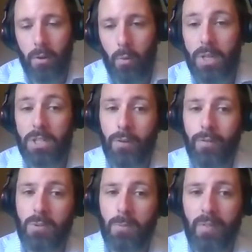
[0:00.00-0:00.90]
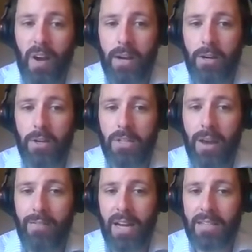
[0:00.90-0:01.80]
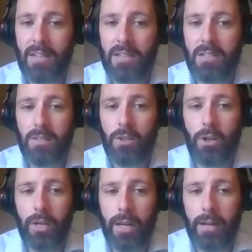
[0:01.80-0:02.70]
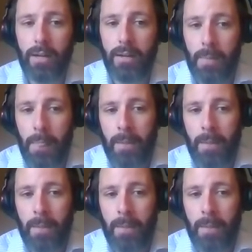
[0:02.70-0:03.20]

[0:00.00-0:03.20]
what service providers have access to your data,